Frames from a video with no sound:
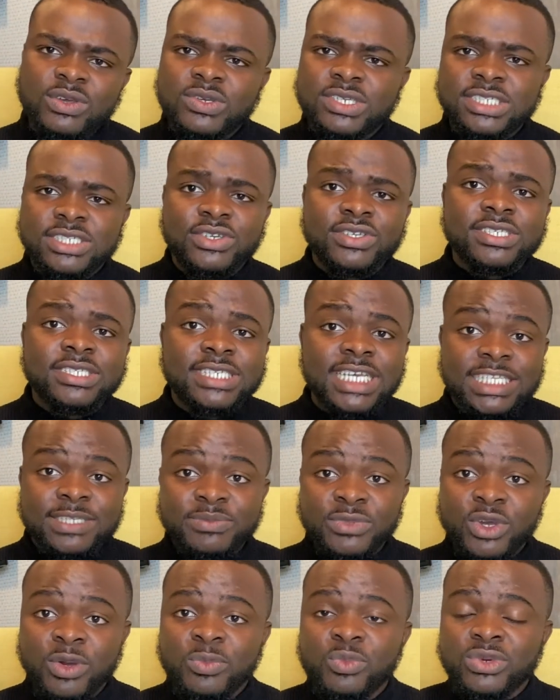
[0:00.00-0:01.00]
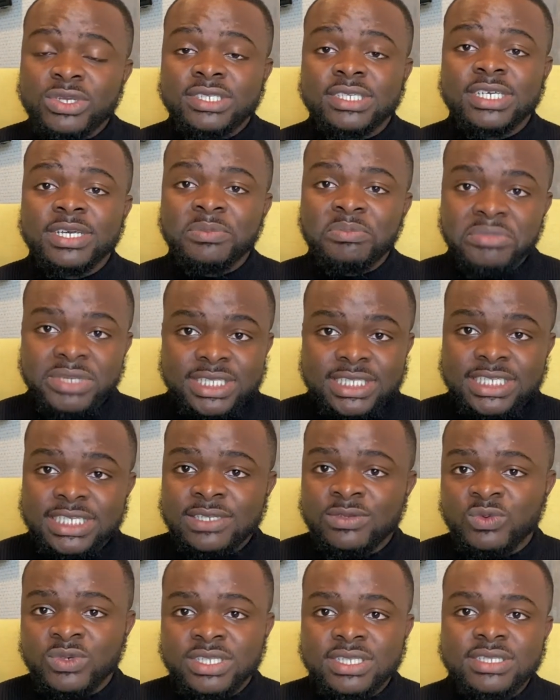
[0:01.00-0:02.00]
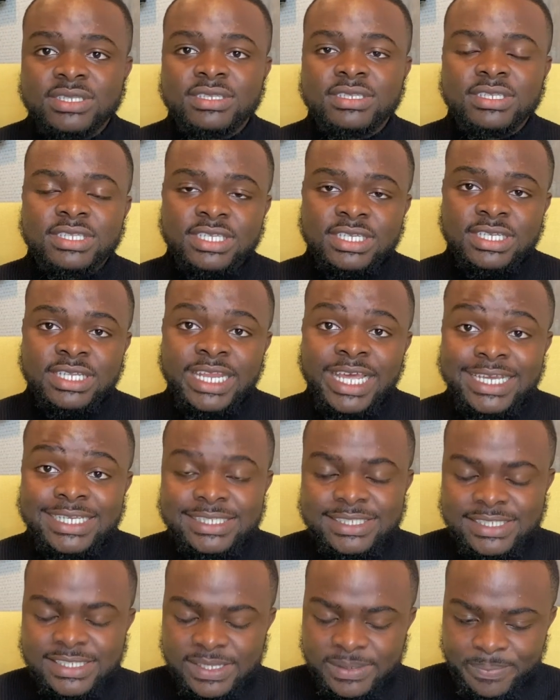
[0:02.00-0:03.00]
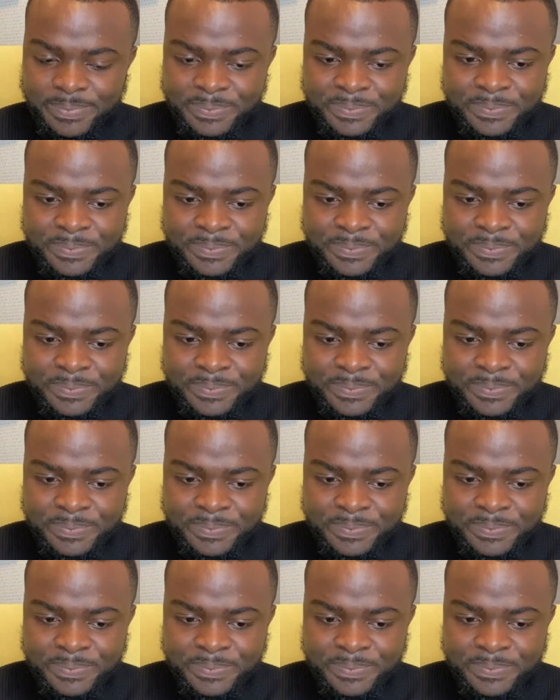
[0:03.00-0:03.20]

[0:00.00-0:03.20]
she's going to set me up with a meeting with the next team.